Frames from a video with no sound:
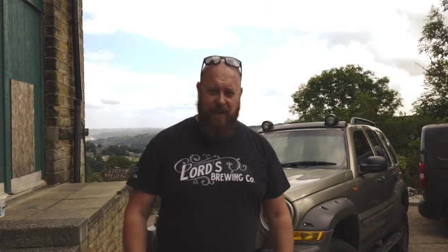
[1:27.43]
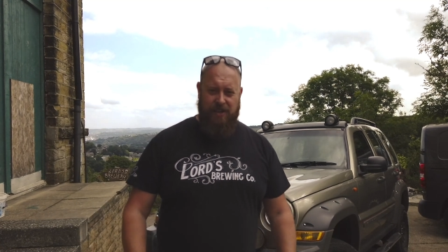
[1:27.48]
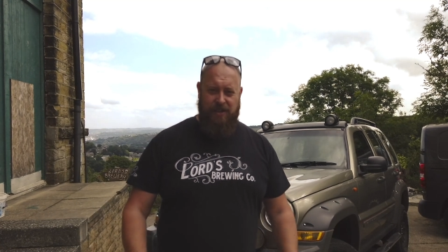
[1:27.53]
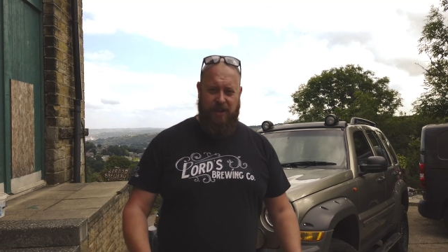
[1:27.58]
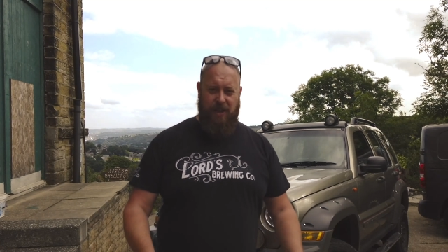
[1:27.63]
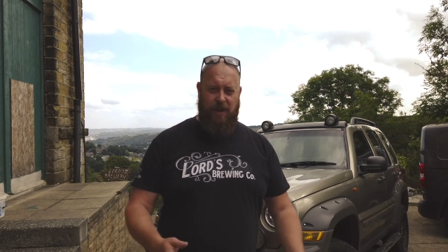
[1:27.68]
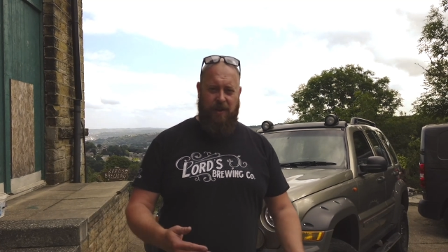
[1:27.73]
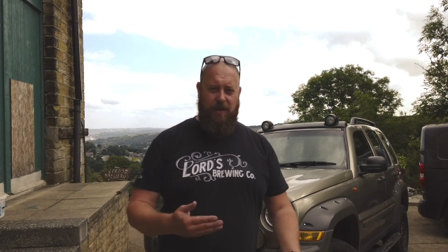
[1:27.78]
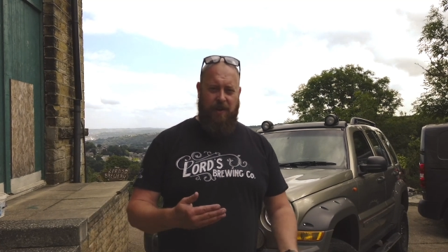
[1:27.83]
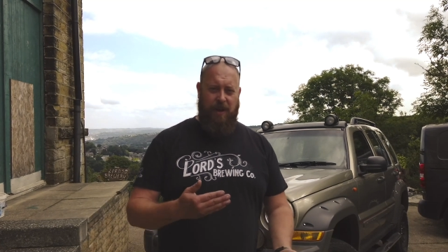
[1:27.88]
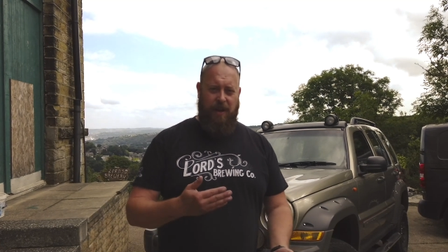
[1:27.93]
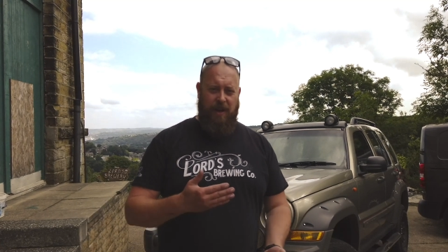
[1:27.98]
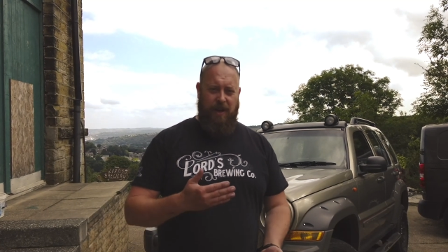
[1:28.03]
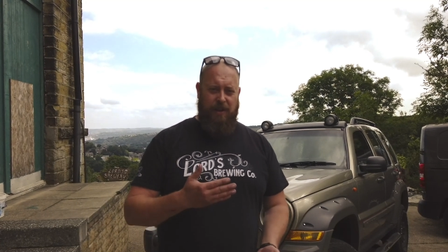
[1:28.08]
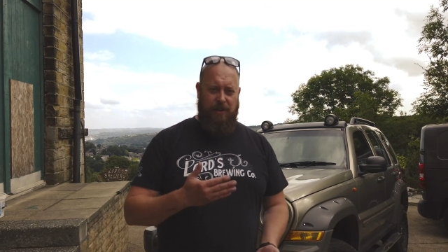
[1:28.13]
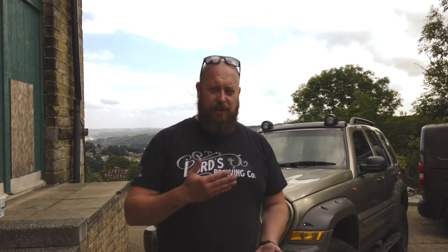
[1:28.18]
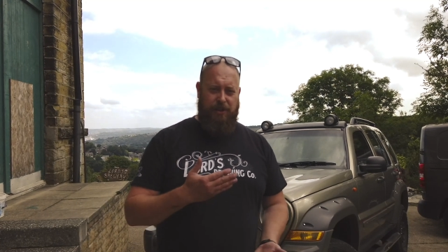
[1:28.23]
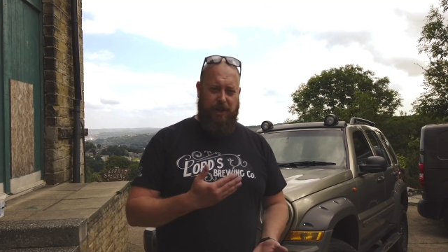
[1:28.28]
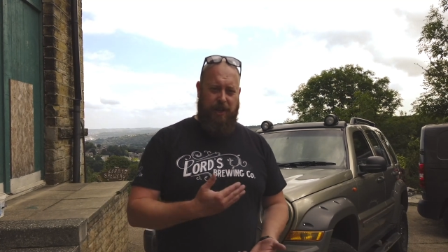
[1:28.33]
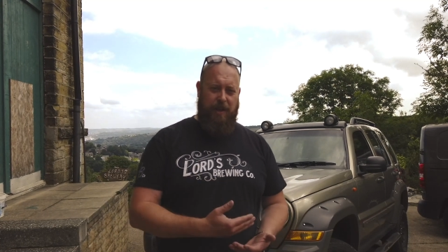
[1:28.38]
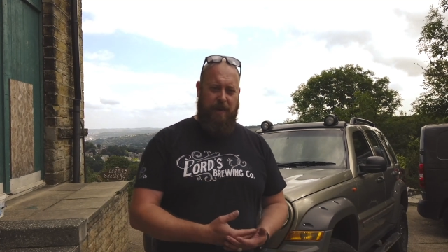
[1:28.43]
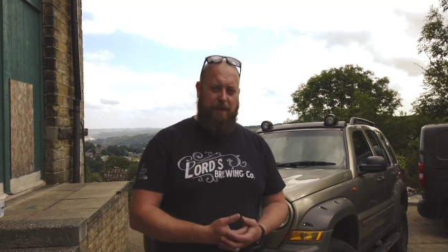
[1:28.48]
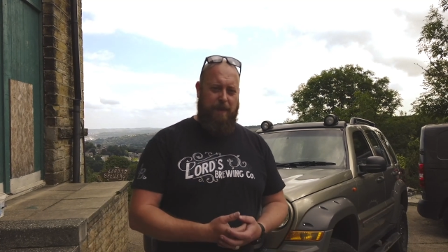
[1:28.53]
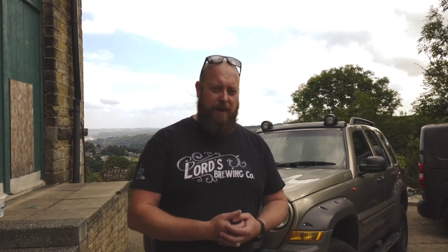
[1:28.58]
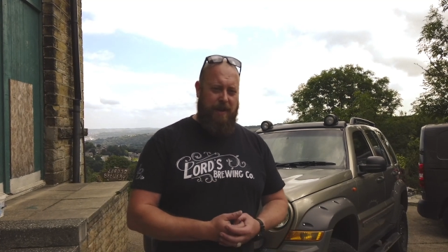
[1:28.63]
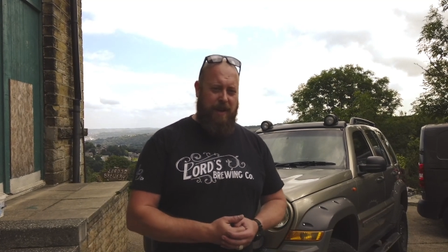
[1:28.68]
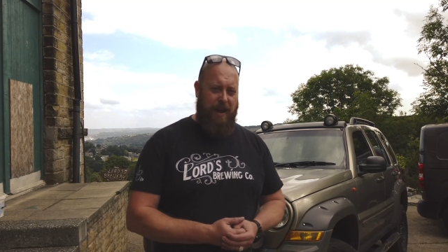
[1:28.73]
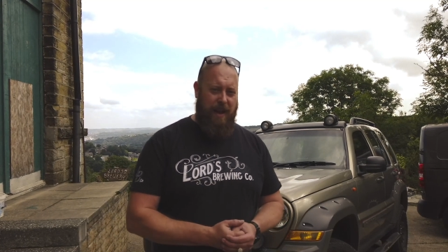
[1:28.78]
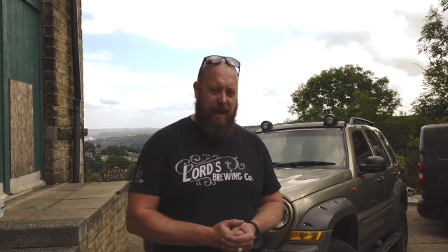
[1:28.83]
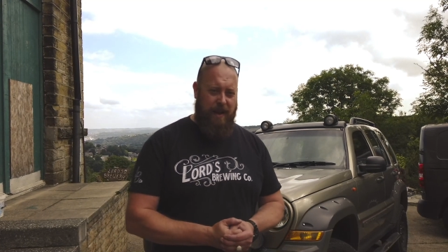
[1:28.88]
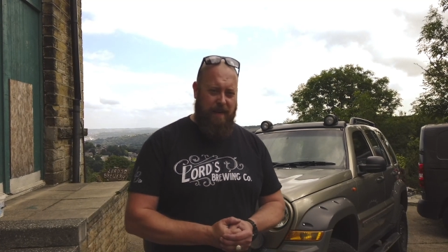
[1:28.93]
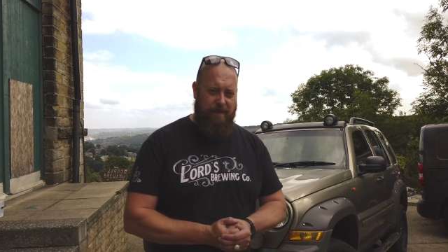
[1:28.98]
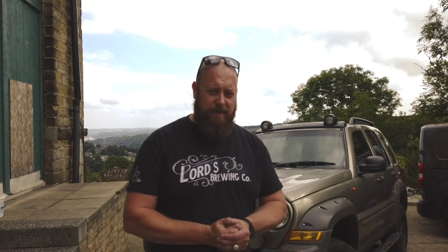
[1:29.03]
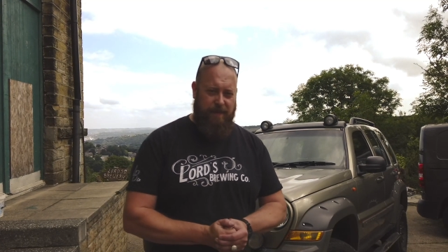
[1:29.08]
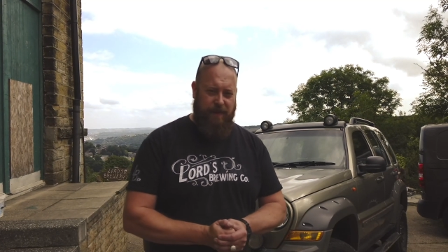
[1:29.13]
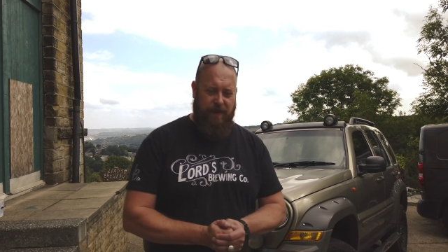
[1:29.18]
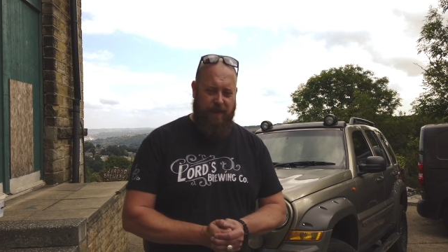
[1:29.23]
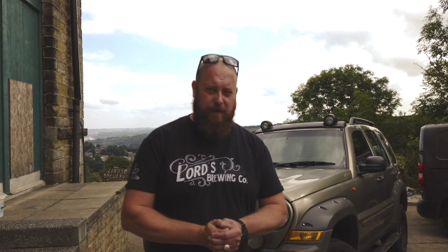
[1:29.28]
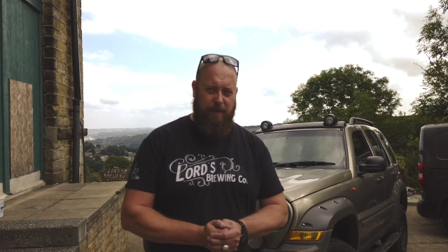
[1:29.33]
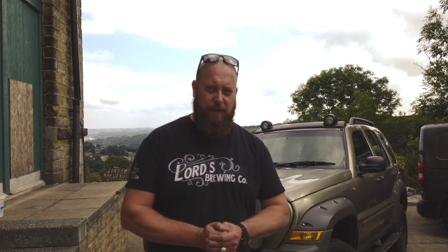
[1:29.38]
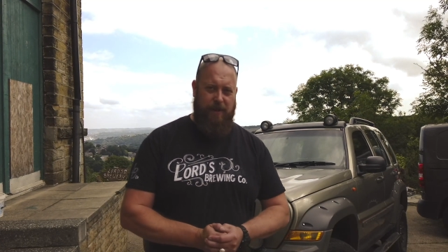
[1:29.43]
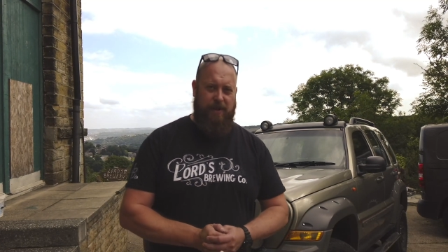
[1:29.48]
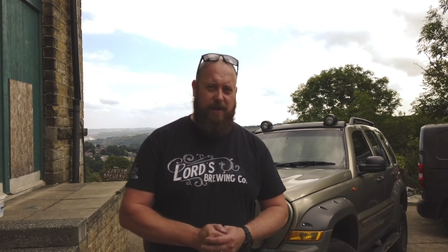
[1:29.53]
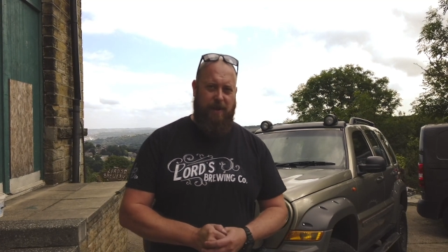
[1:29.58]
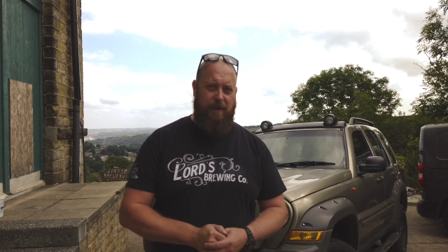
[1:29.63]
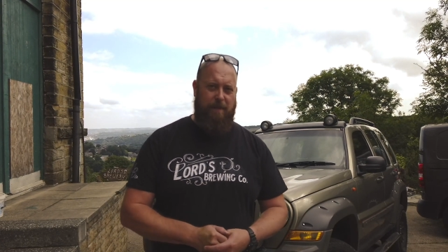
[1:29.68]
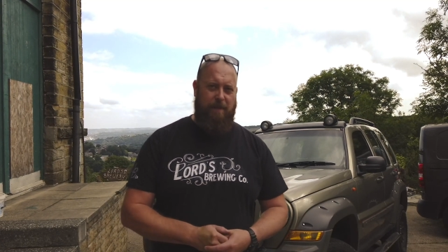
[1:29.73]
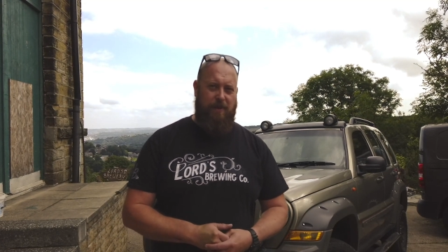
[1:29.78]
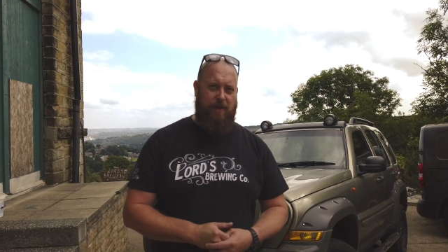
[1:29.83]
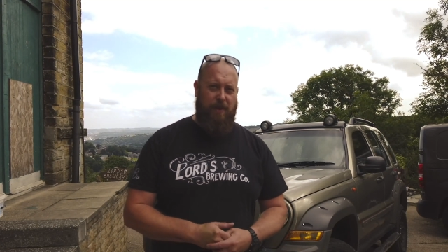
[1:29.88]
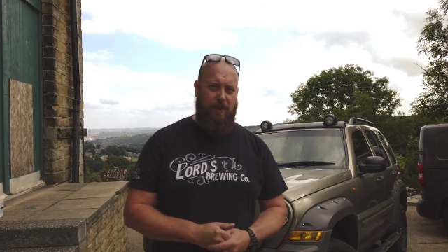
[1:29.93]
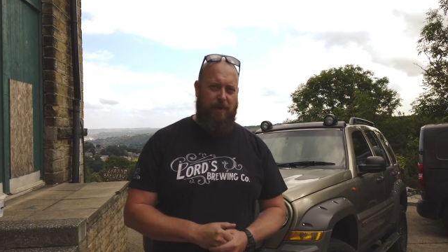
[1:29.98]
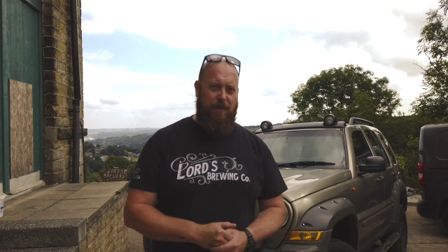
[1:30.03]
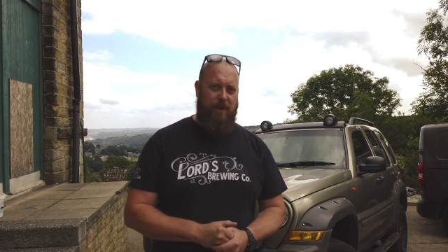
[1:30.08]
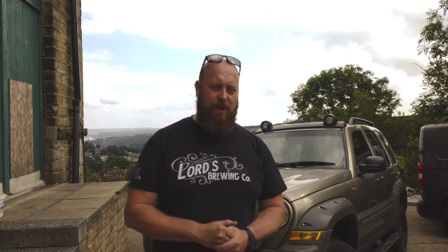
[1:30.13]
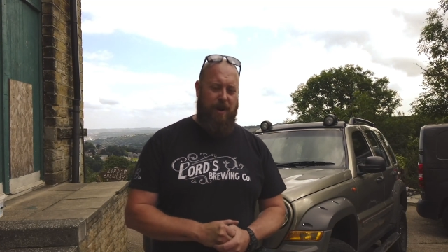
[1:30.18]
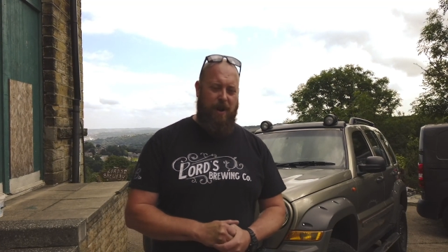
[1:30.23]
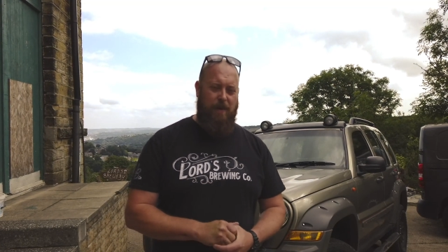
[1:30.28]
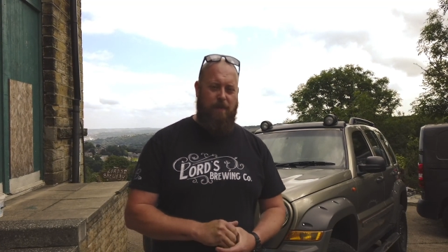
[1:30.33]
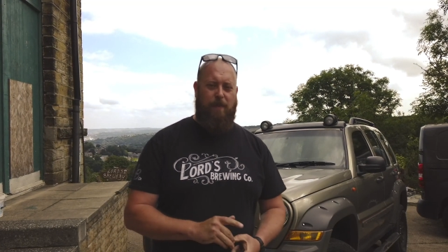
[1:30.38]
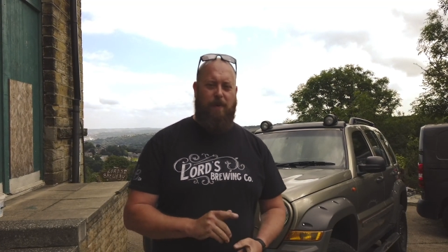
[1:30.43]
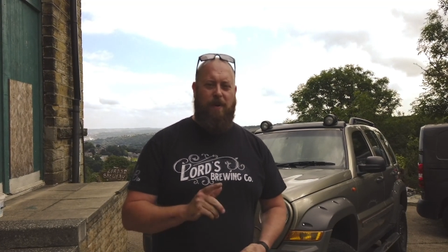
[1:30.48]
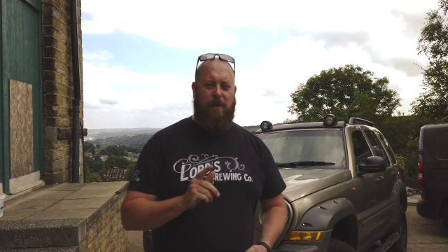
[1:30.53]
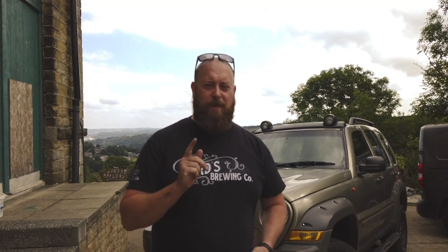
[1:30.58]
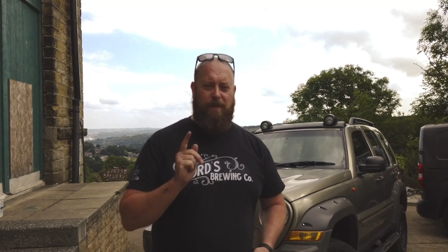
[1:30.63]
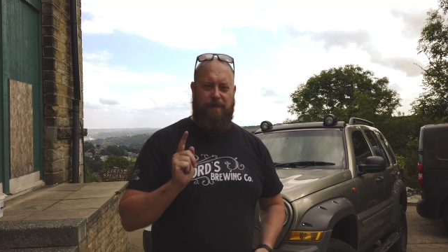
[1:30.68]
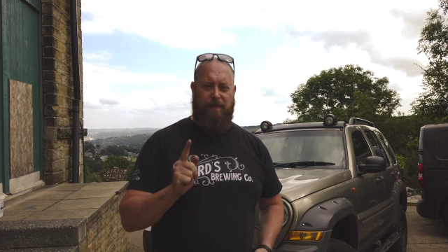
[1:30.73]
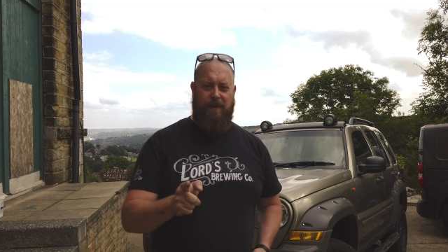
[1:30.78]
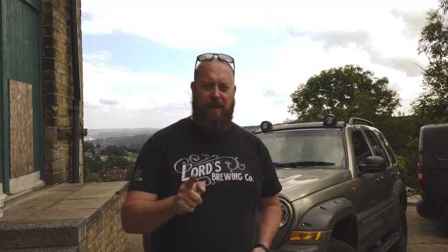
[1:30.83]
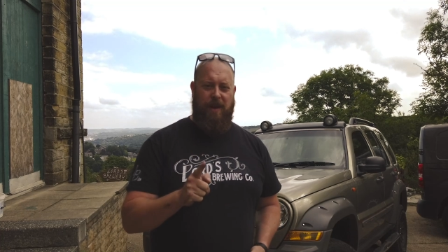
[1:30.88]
So Jeep, in their infinite wisdom, thought, you know what,